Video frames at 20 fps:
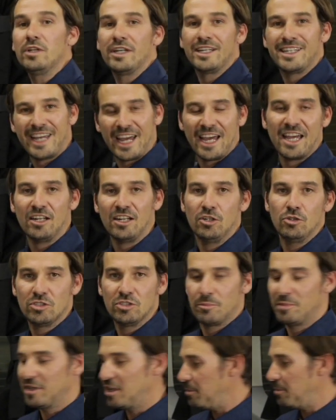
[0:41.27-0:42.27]
can lose a
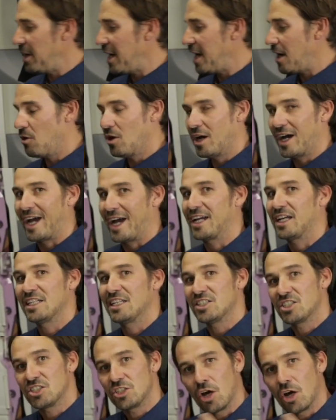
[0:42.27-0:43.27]
bit of power and can
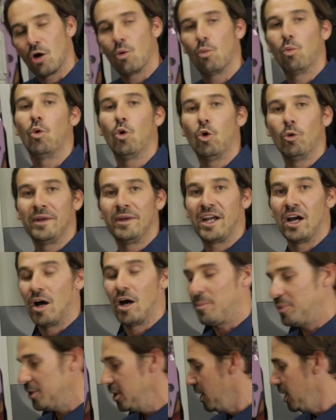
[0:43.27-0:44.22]
start warming up.